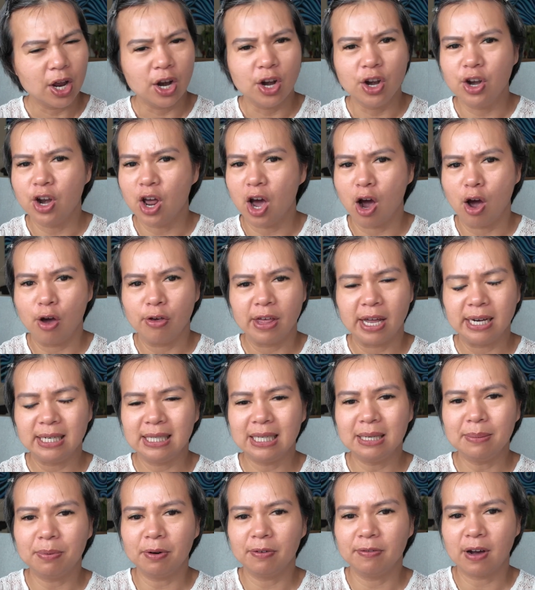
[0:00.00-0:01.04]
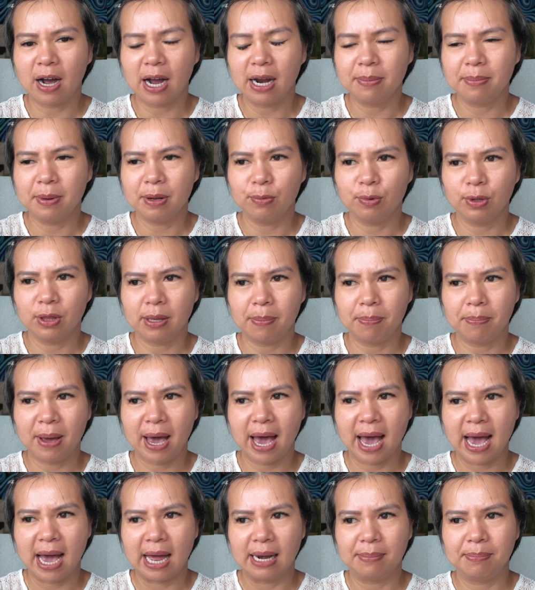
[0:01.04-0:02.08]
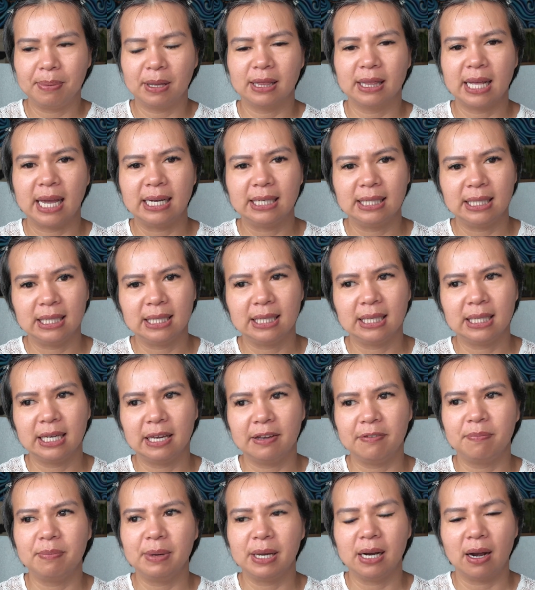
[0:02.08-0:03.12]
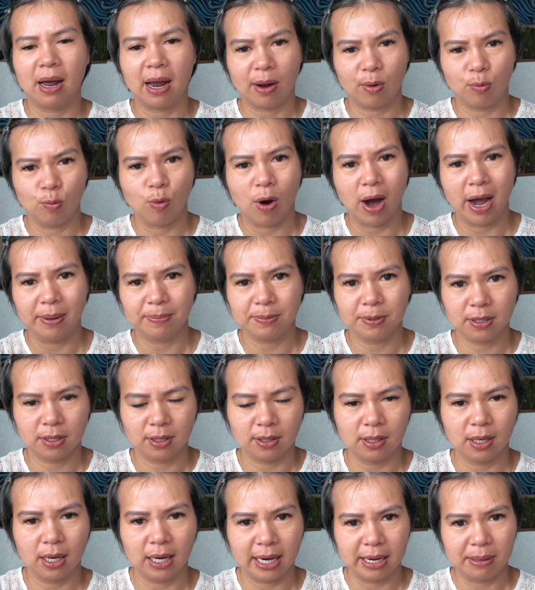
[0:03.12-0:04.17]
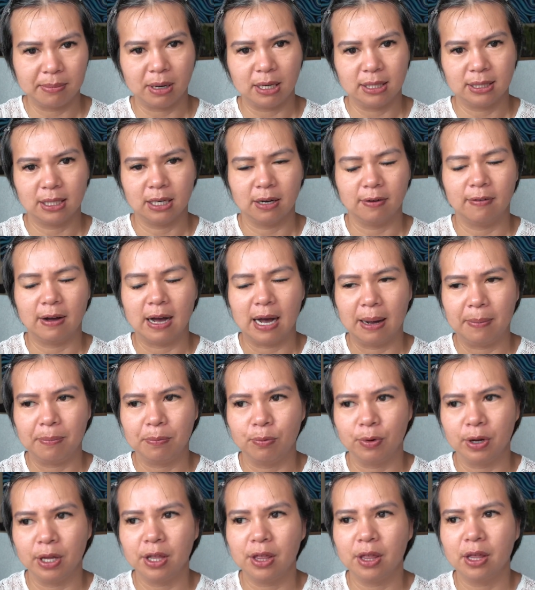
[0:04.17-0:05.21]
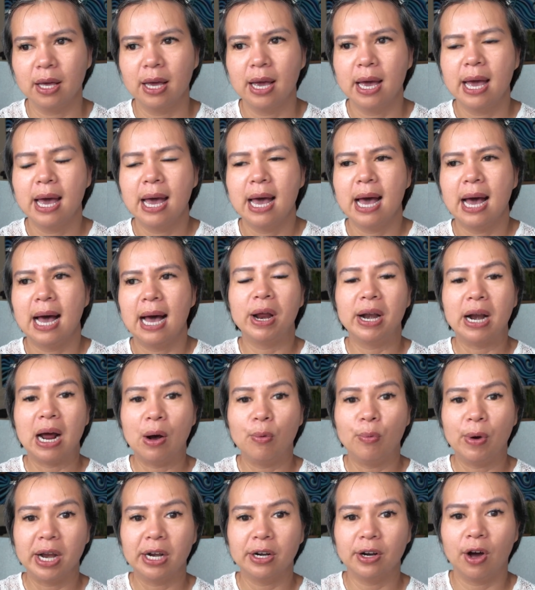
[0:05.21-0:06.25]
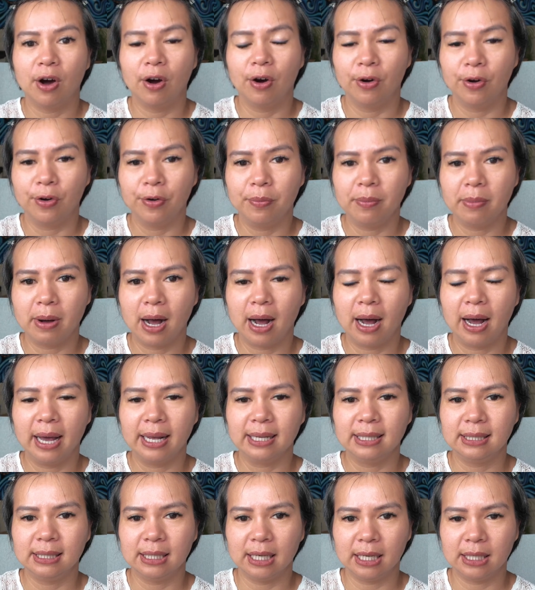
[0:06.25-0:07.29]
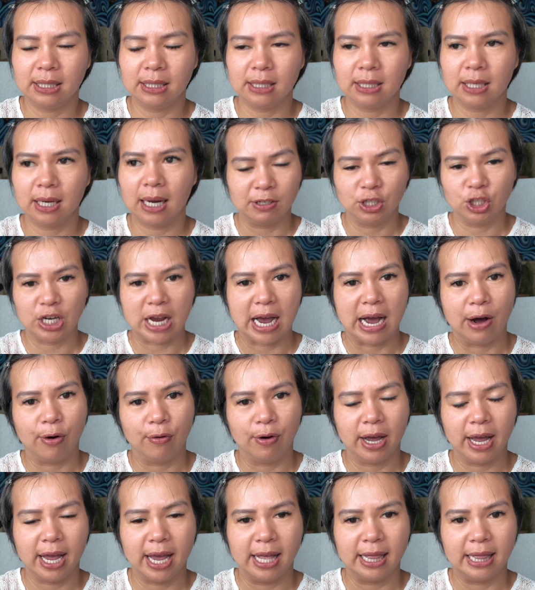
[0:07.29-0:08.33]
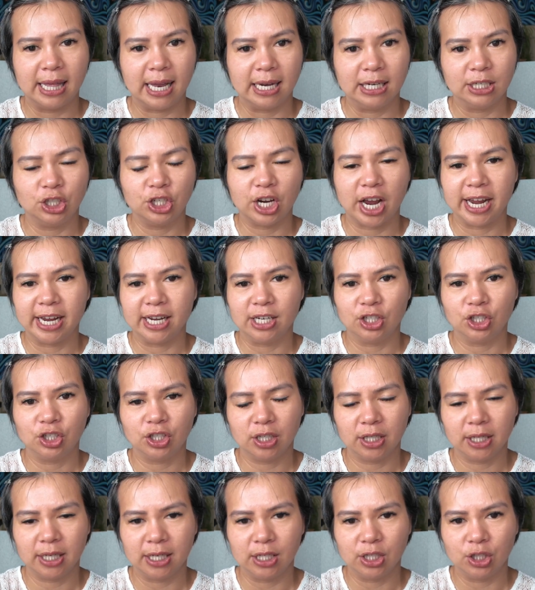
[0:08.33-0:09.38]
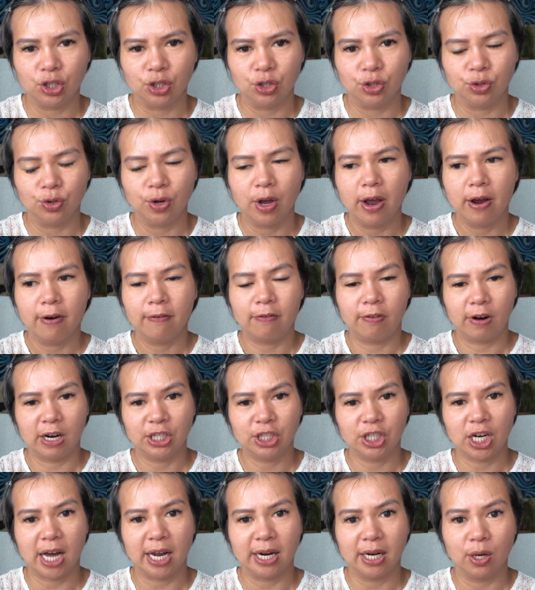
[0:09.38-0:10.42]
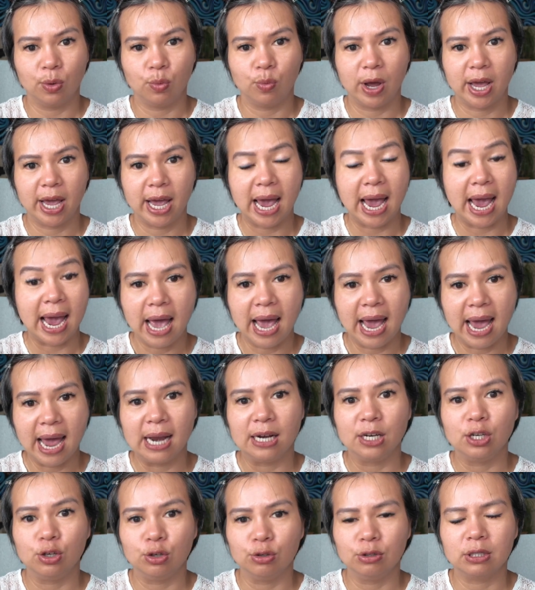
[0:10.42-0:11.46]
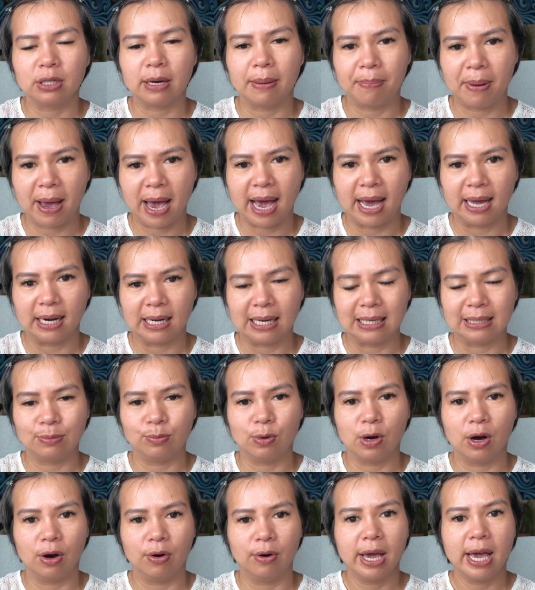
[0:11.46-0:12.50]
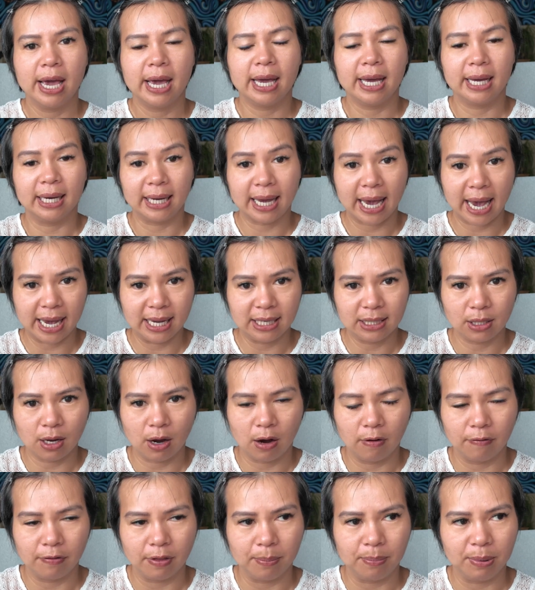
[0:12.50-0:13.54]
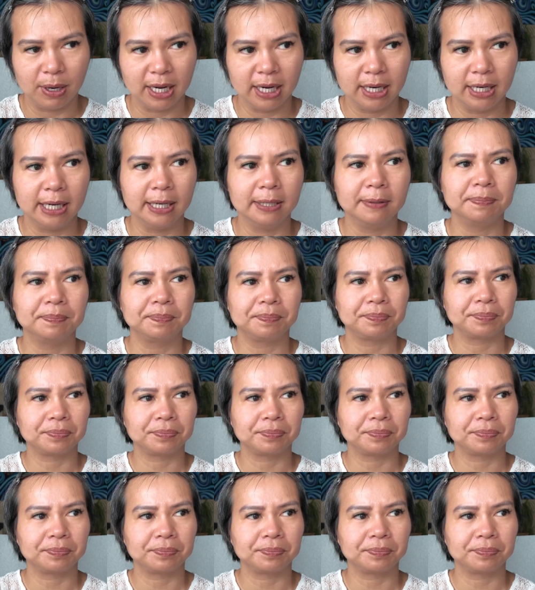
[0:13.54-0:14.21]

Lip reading: No, they didn't provide me with a pad, but they did give me wipes to clean myself up with. When I went home, I did have a shower and then changed into fresh underwear and used a pad as well in case of the bleeding.